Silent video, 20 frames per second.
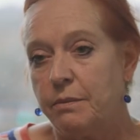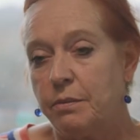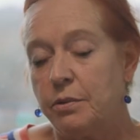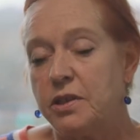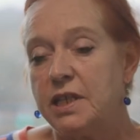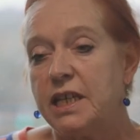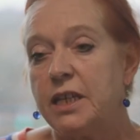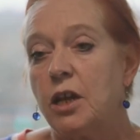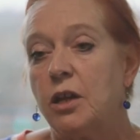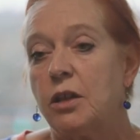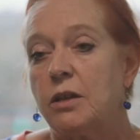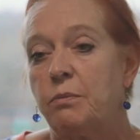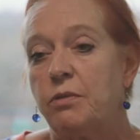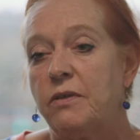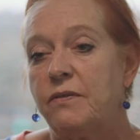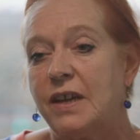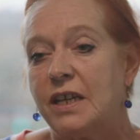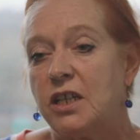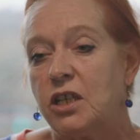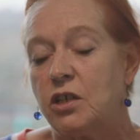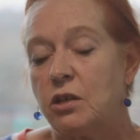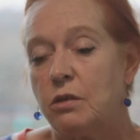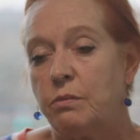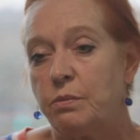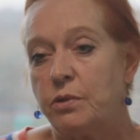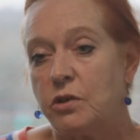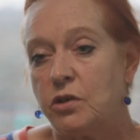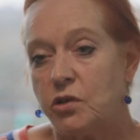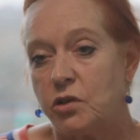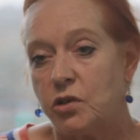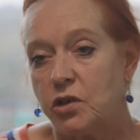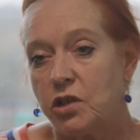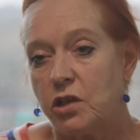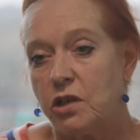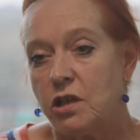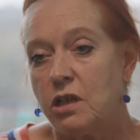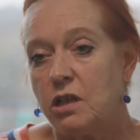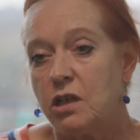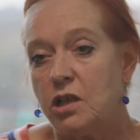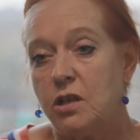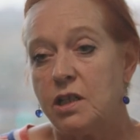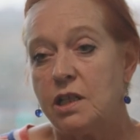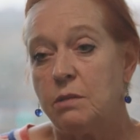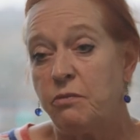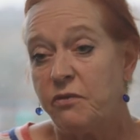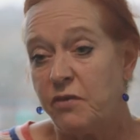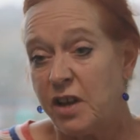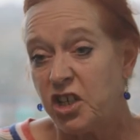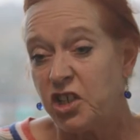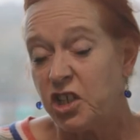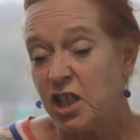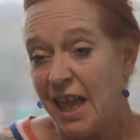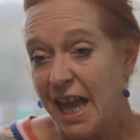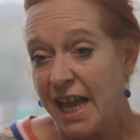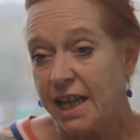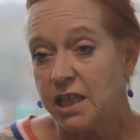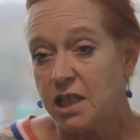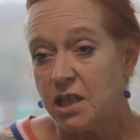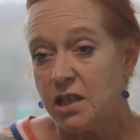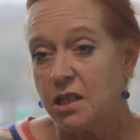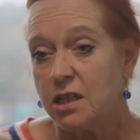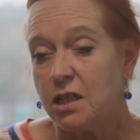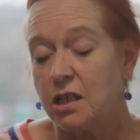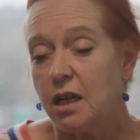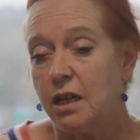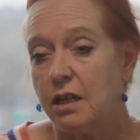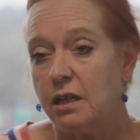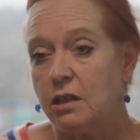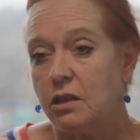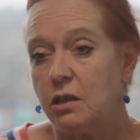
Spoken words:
putting on professional productions using professional actors,